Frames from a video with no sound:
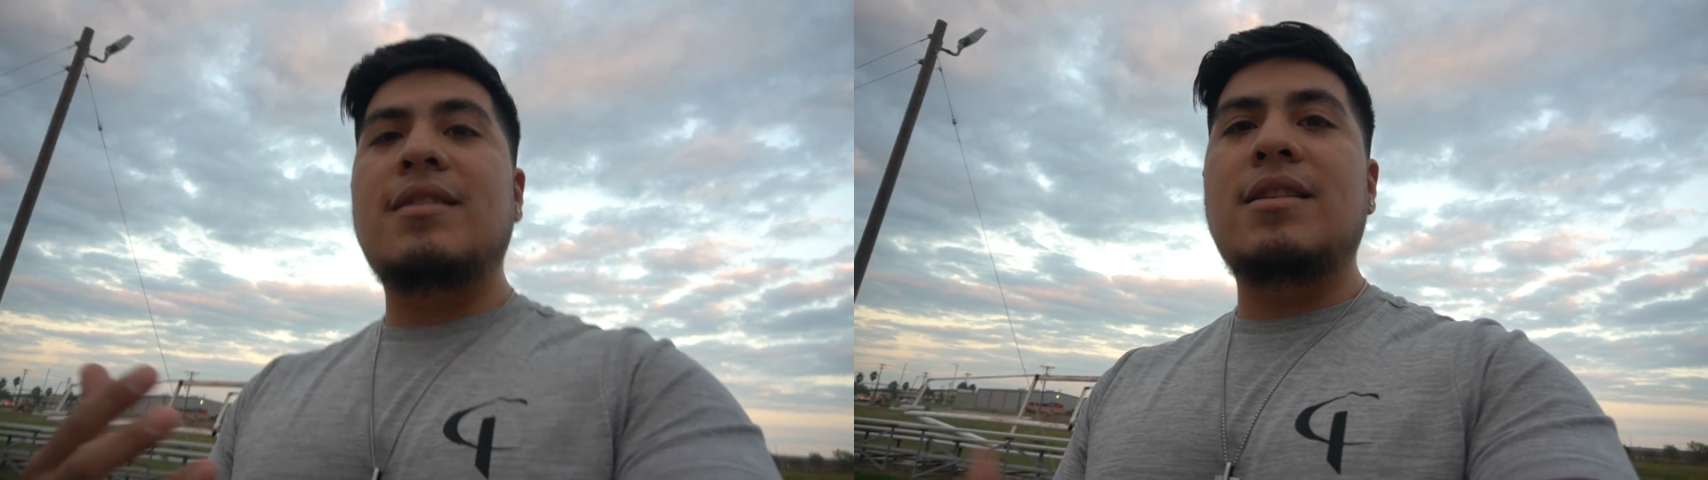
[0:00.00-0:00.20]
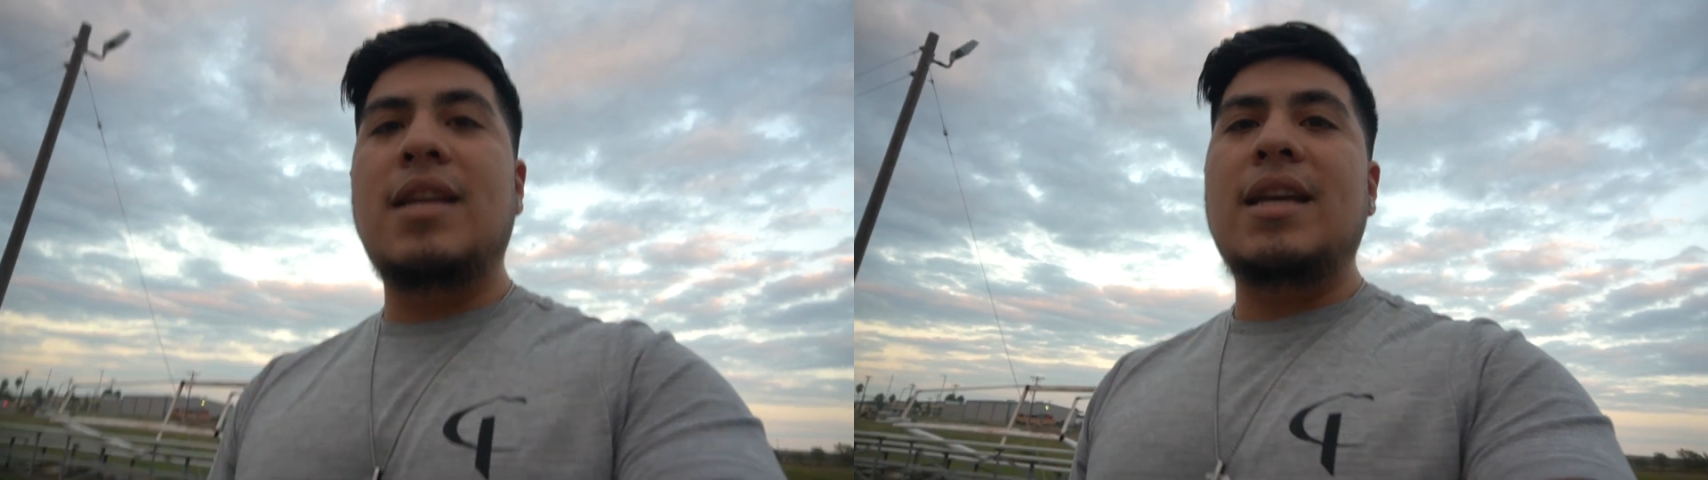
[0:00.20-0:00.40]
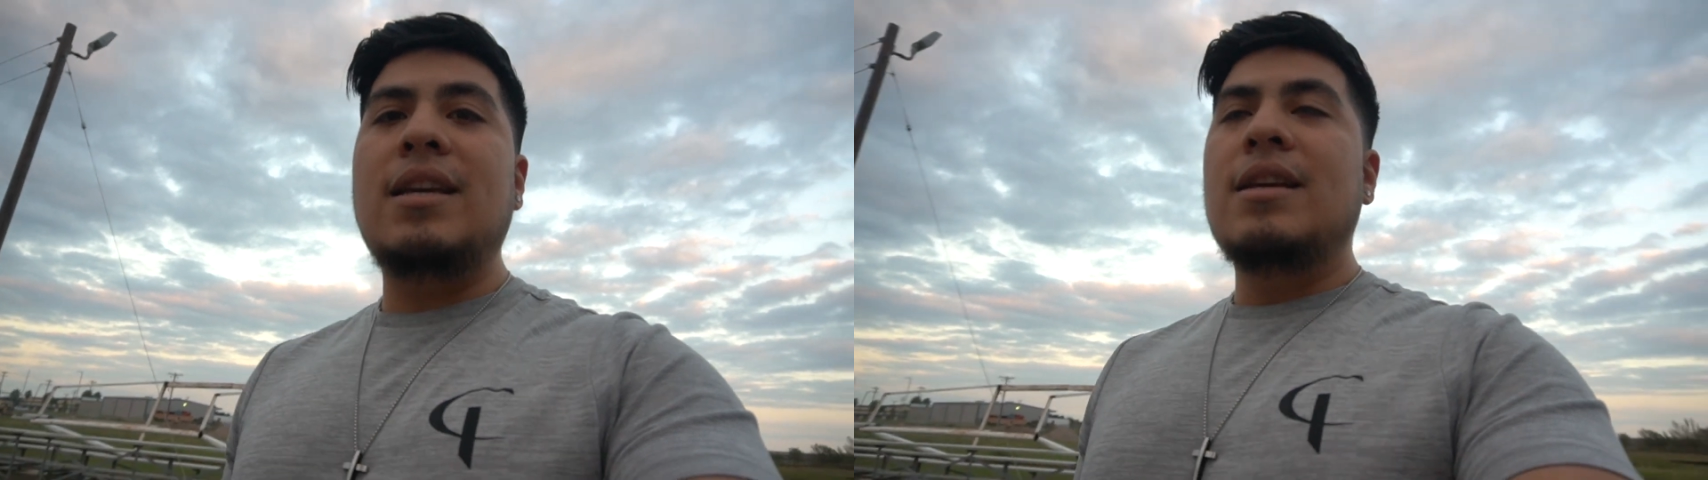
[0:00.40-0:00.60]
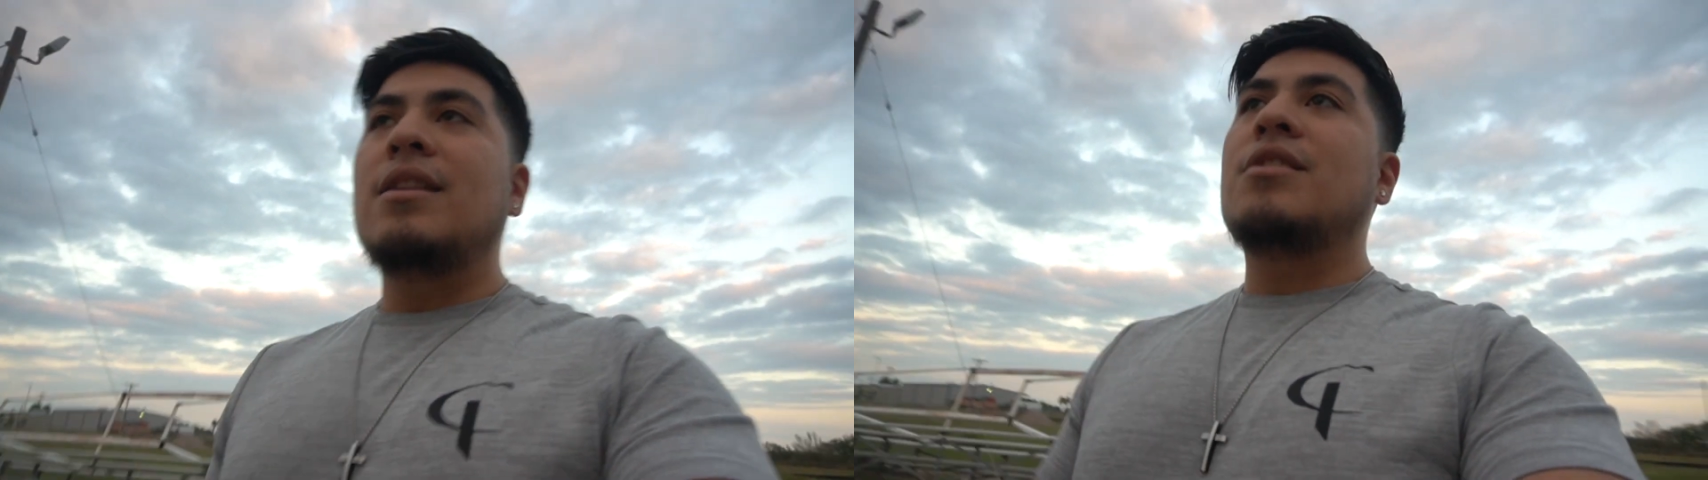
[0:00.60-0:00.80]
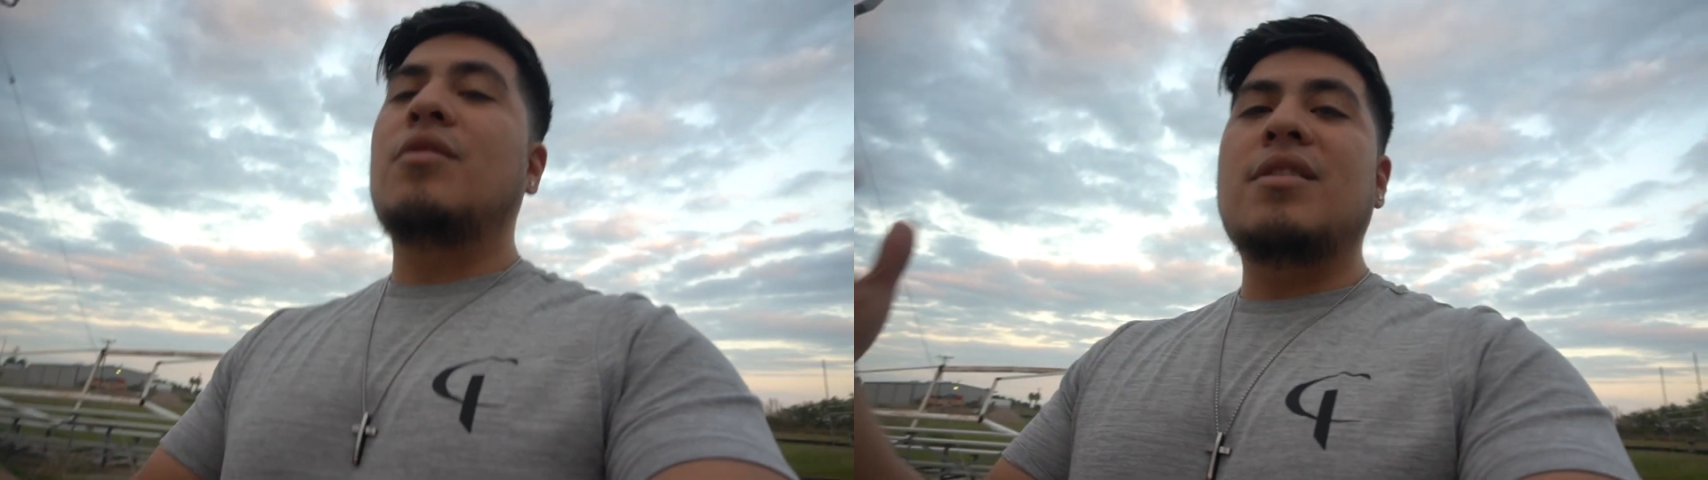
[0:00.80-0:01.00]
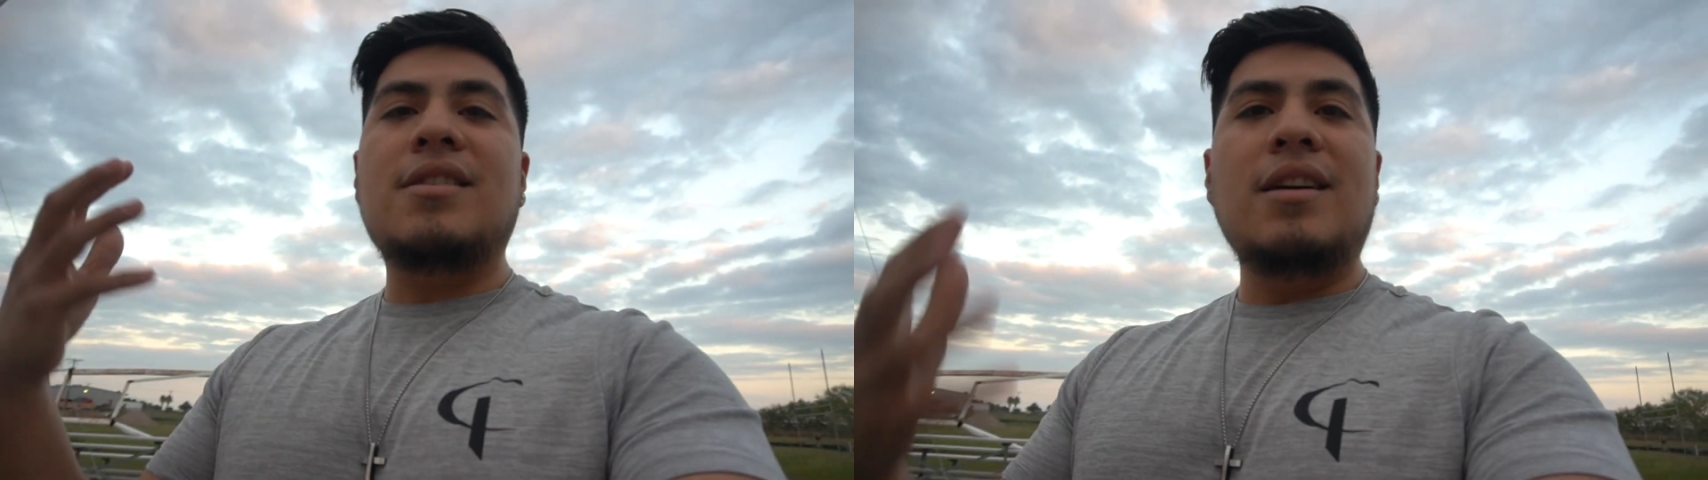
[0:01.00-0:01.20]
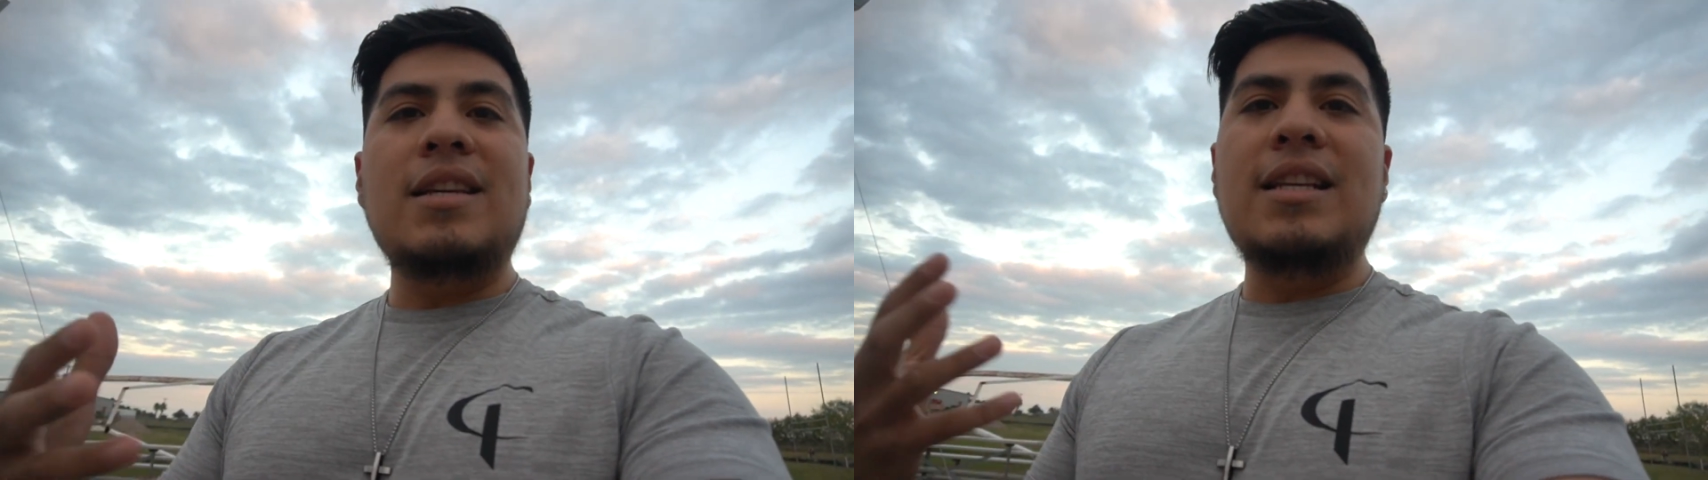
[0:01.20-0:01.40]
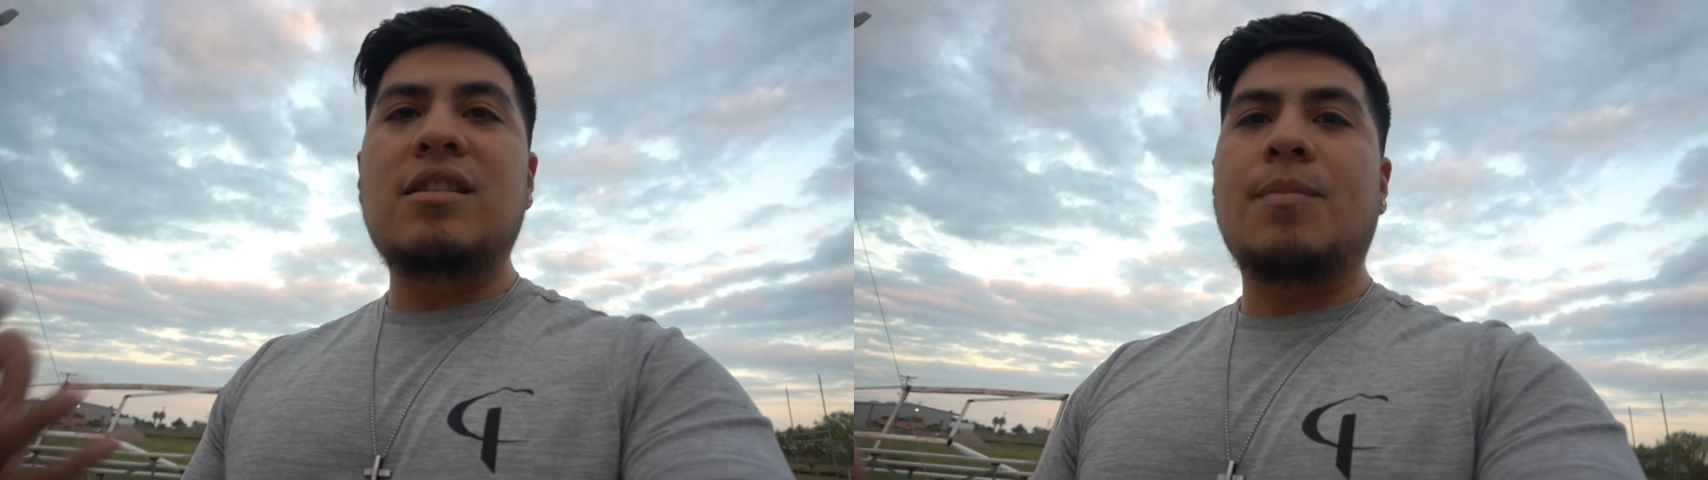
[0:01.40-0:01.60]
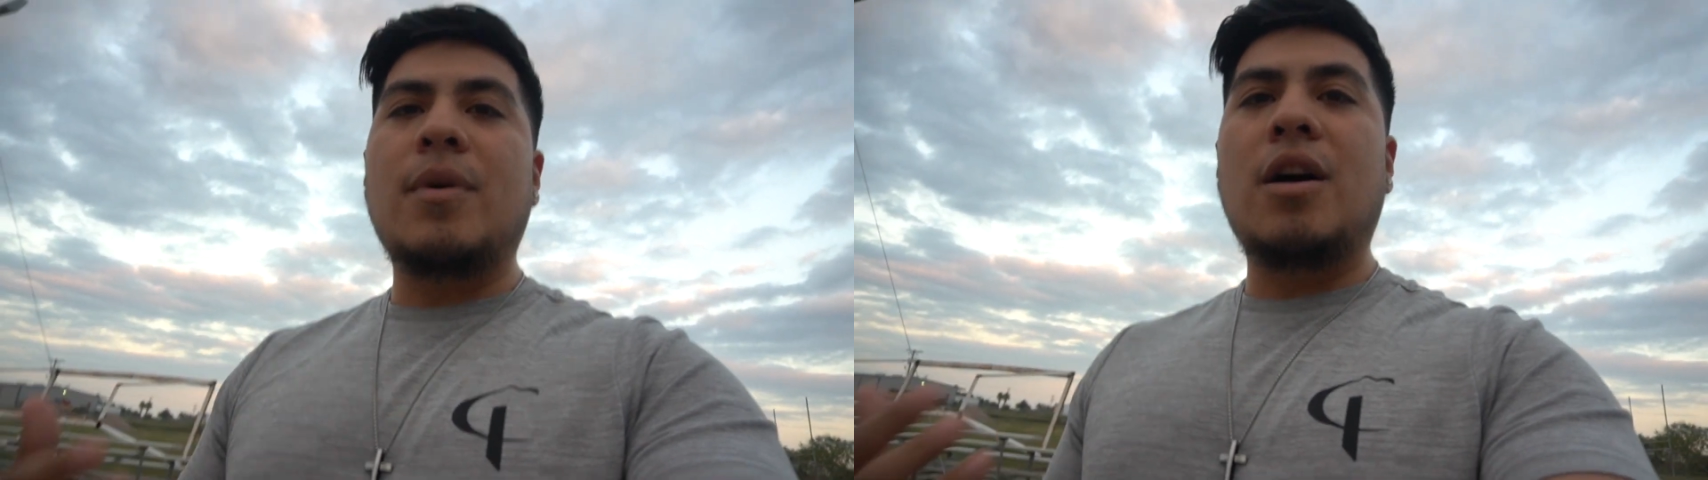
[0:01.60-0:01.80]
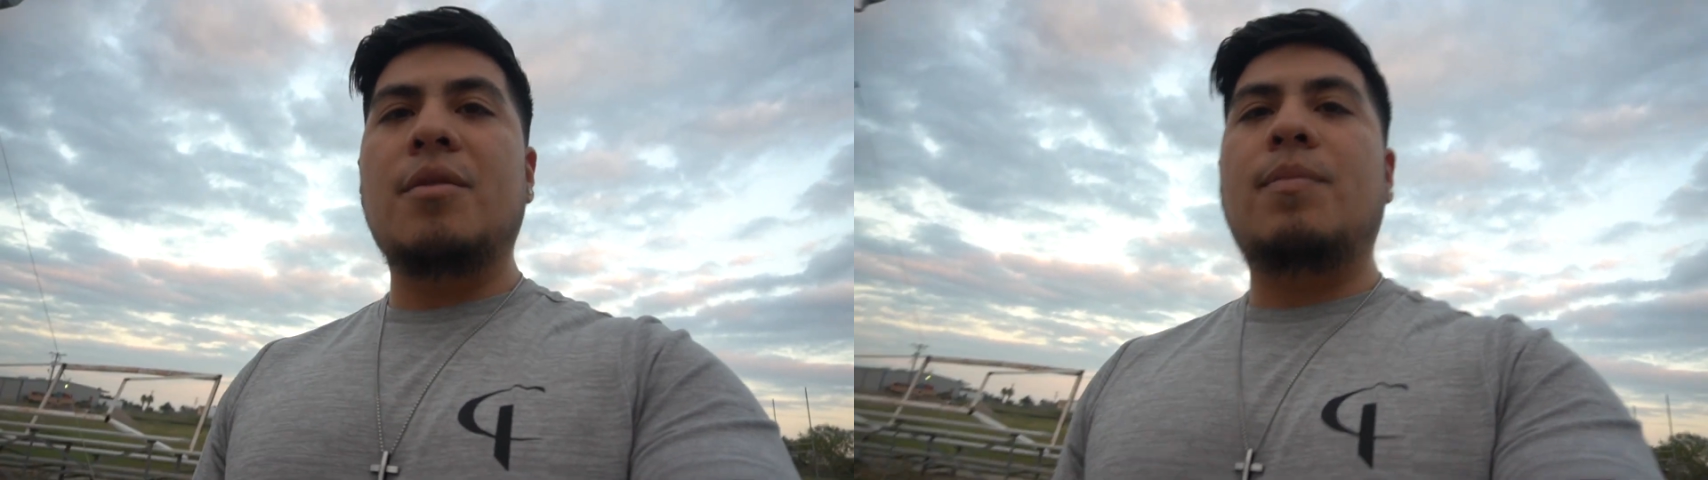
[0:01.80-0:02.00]
of the day, so the sun eats up
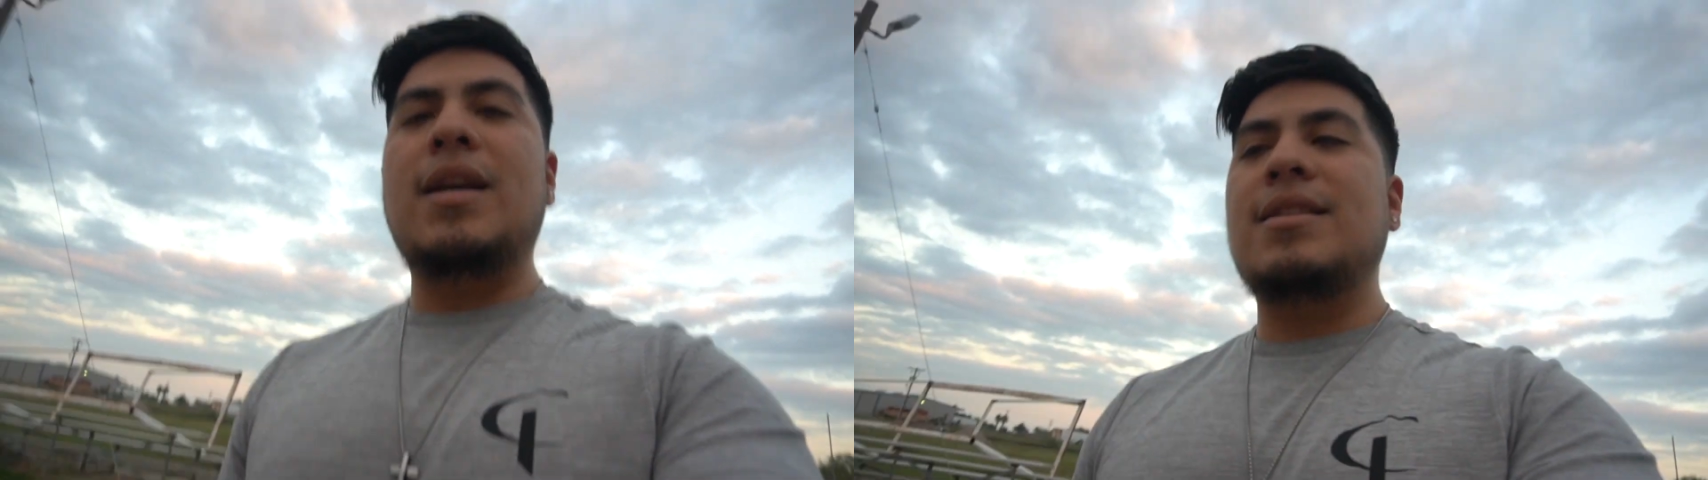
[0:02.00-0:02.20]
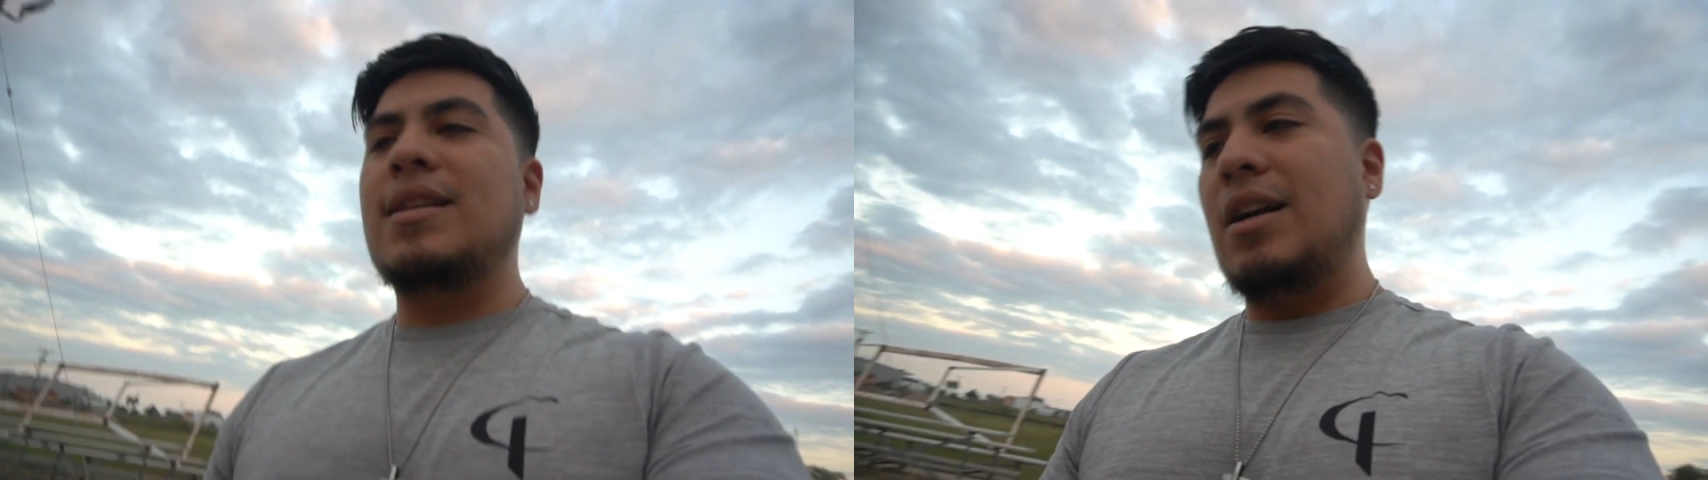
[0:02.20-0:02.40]
all the plastic.